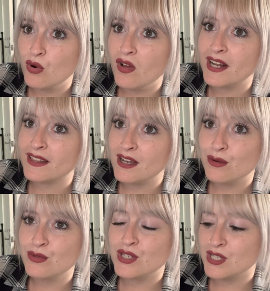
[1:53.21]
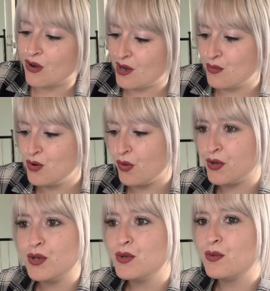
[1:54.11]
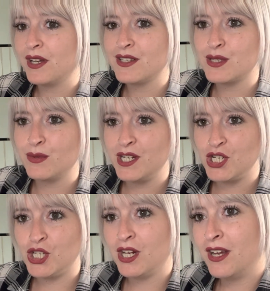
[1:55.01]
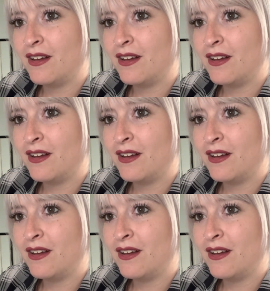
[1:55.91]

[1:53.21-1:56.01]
like the old style, not the new ones, which